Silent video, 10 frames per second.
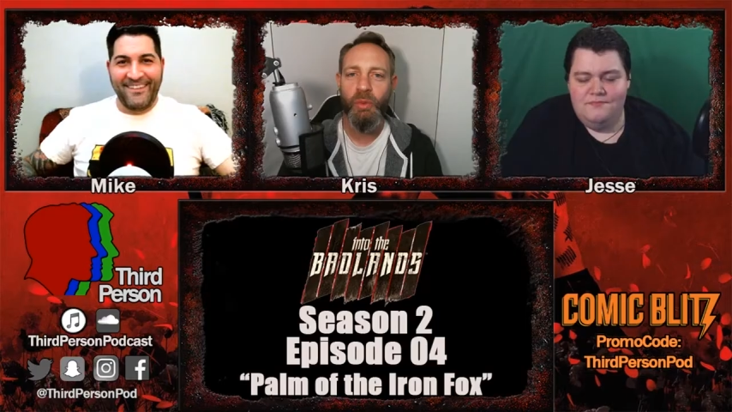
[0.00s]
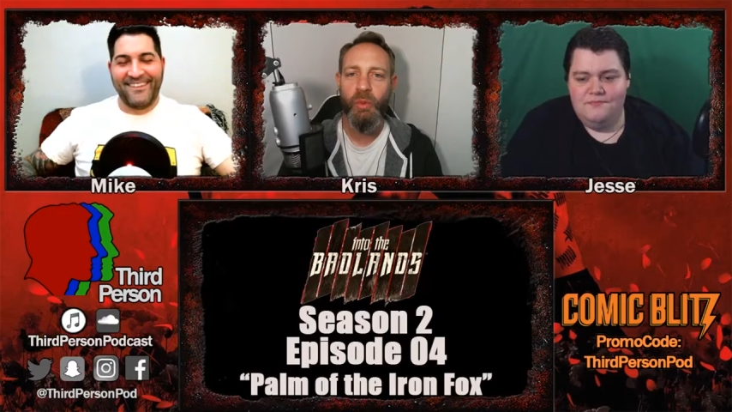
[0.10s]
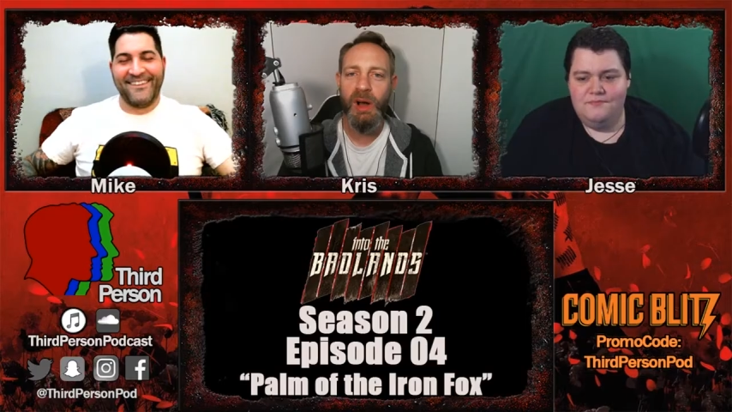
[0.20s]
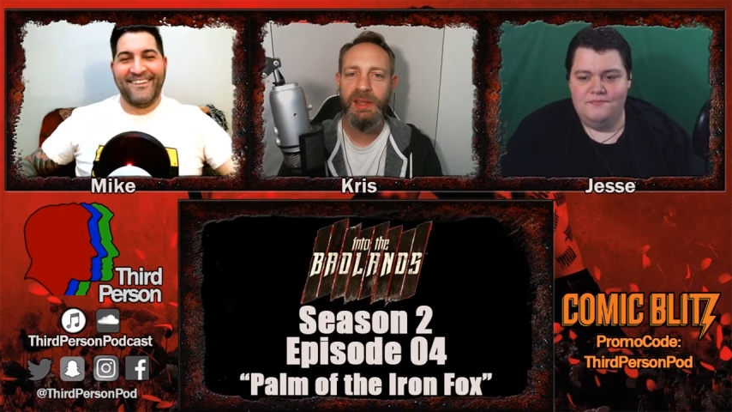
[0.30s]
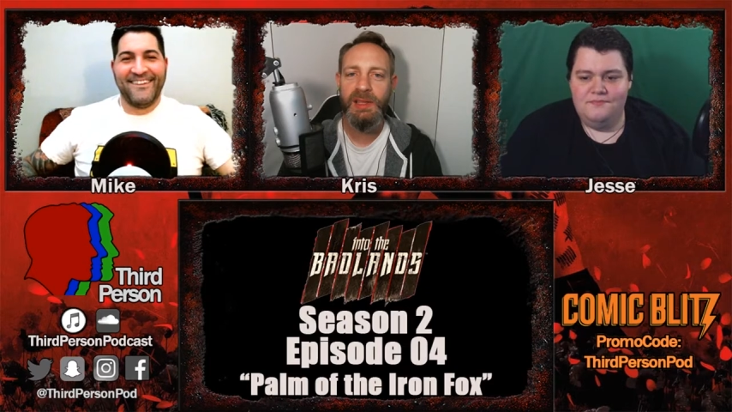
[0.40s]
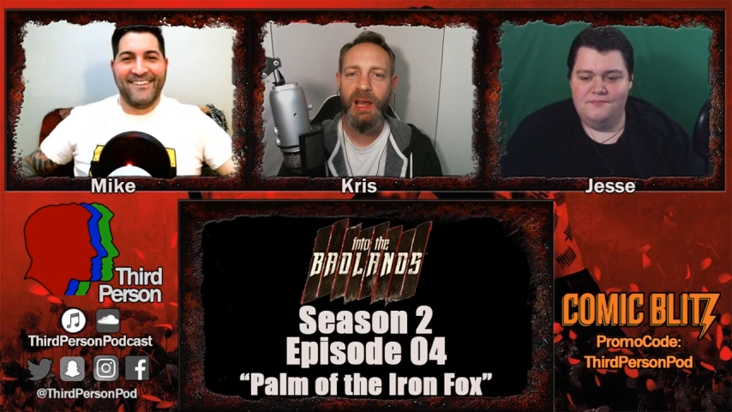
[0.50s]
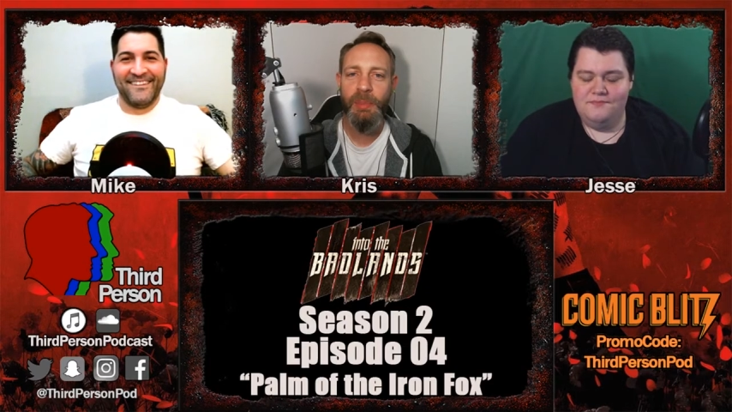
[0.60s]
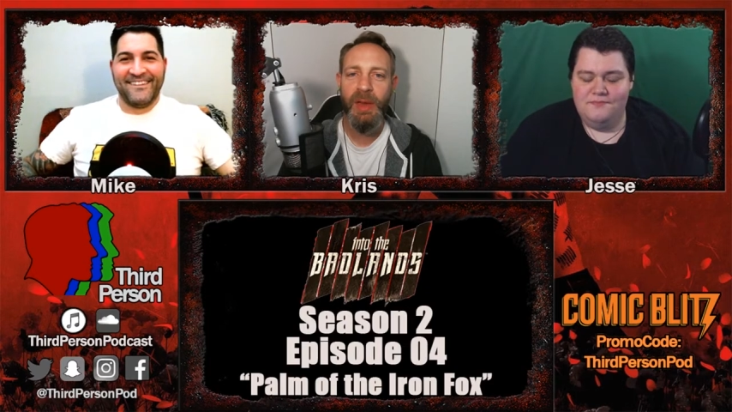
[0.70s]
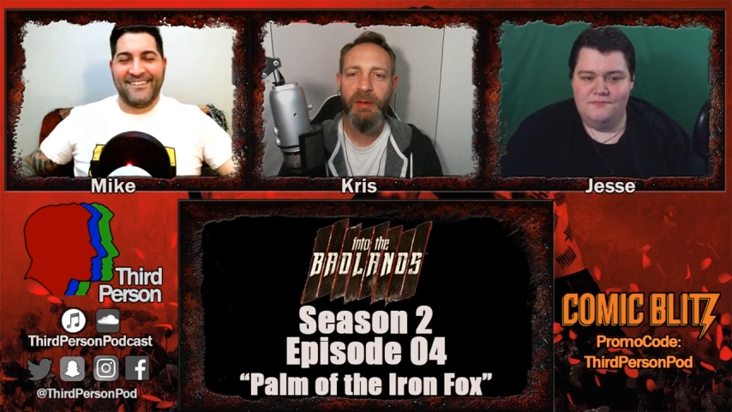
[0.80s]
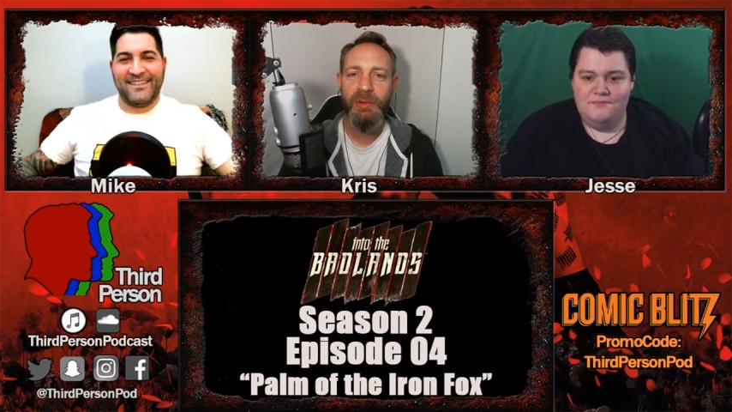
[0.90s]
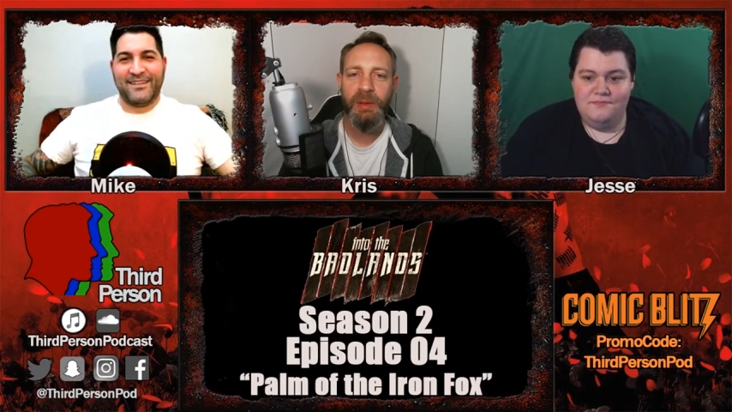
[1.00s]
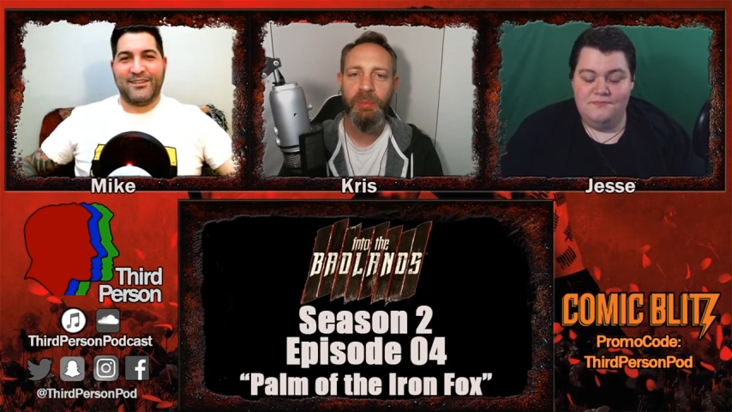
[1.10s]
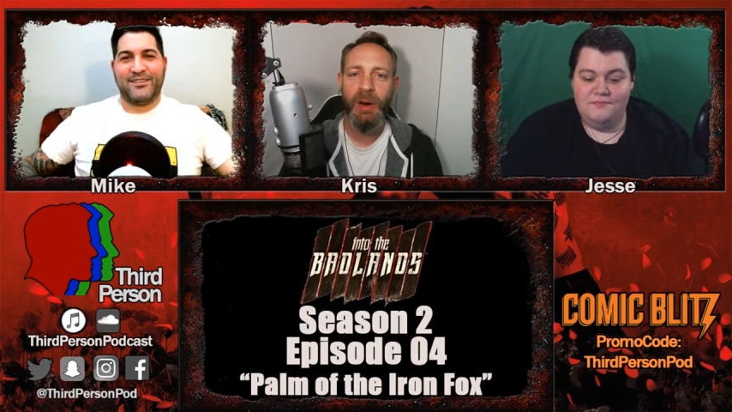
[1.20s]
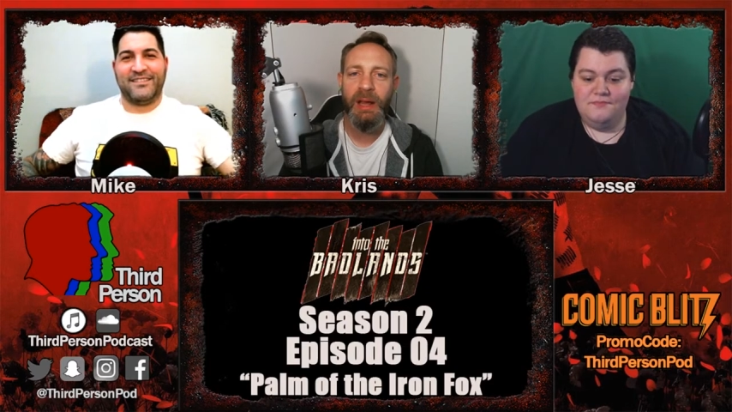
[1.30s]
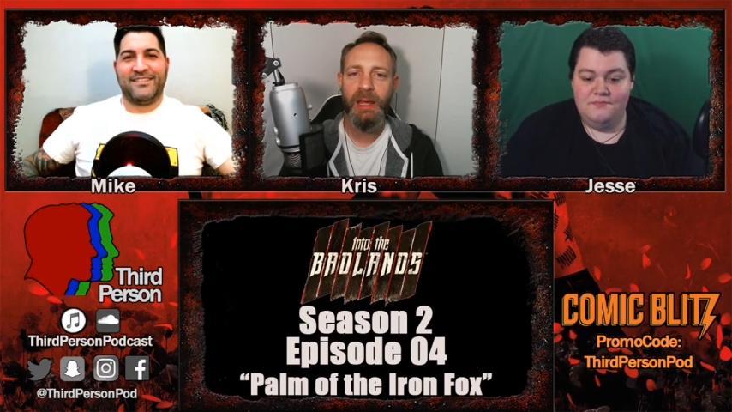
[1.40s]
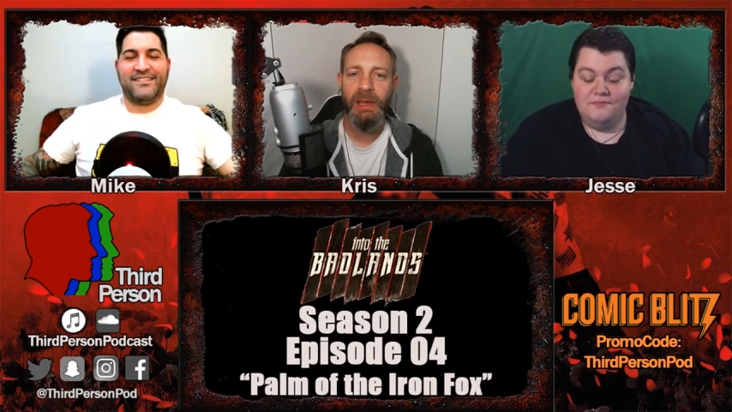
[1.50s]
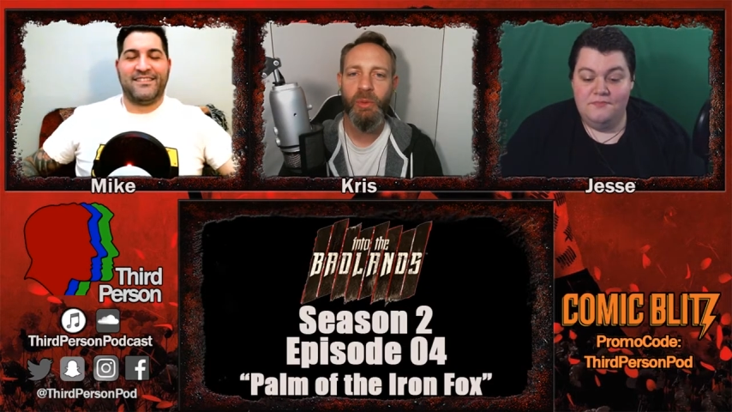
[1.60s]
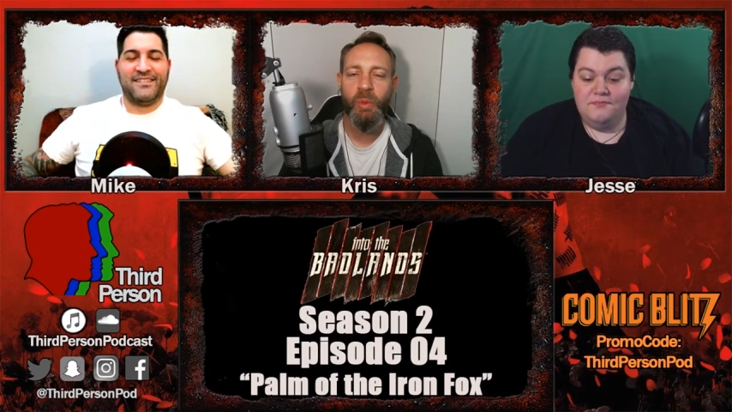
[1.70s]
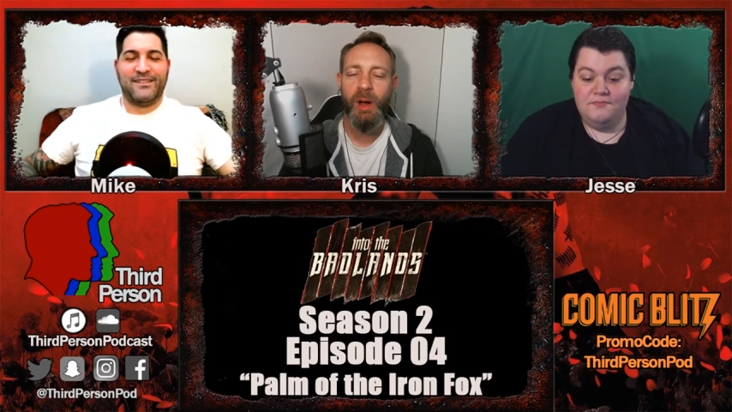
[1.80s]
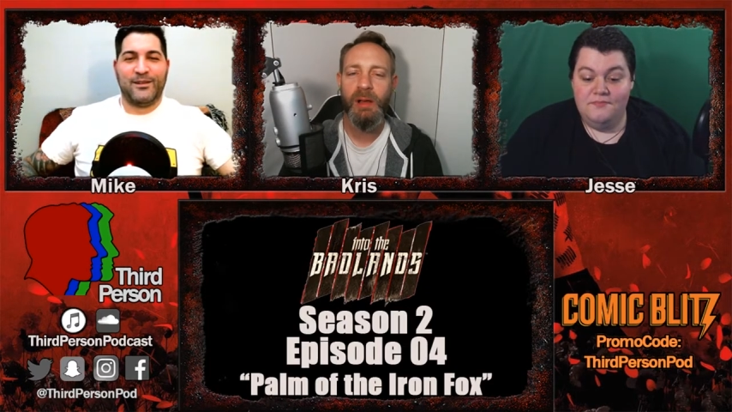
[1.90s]
Speaker 1: What's up,
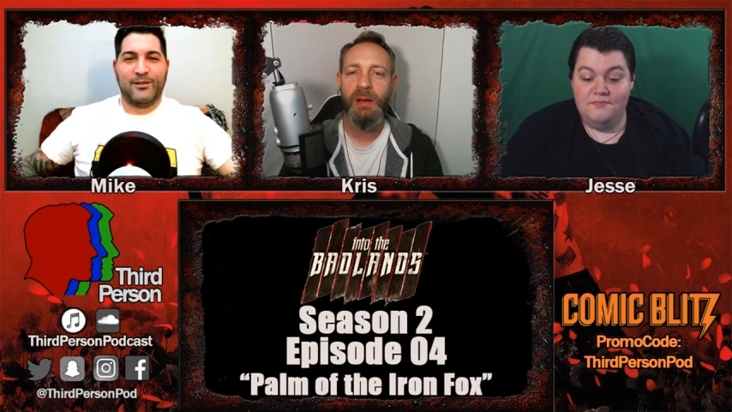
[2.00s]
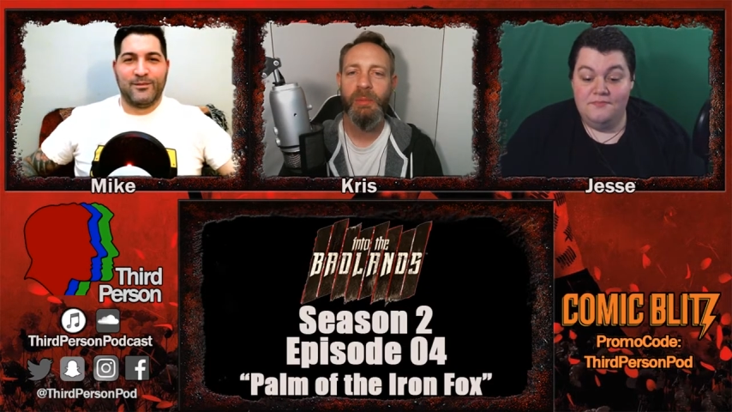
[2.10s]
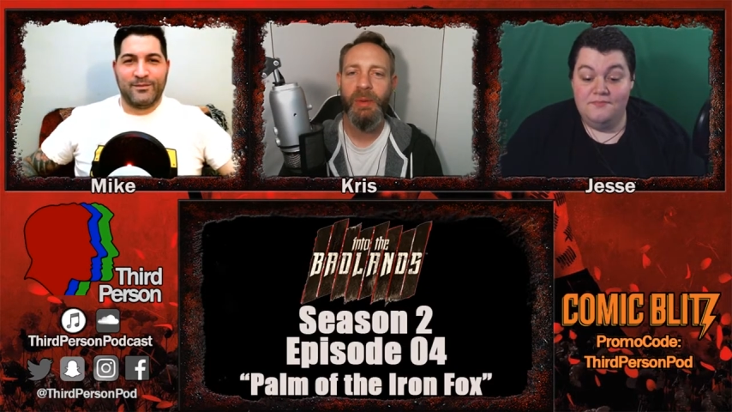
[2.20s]
everybody? Welcome